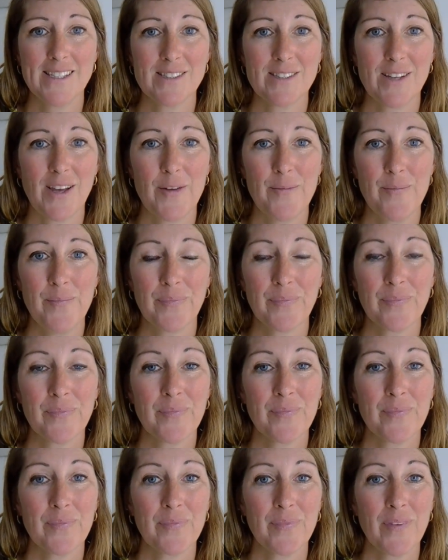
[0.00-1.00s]
So
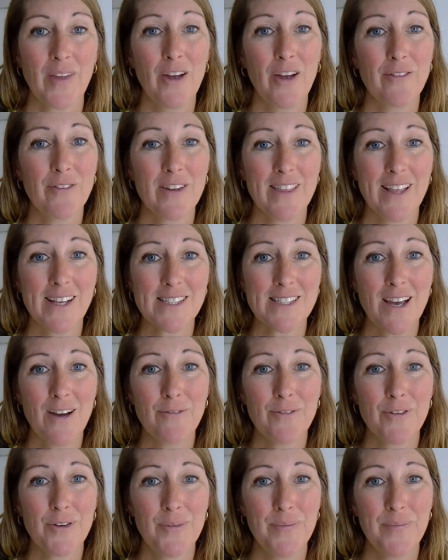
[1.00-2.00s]
hopefully that's
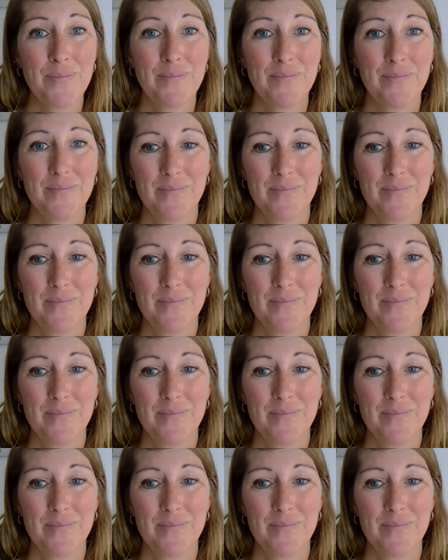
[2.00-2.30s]
helpful.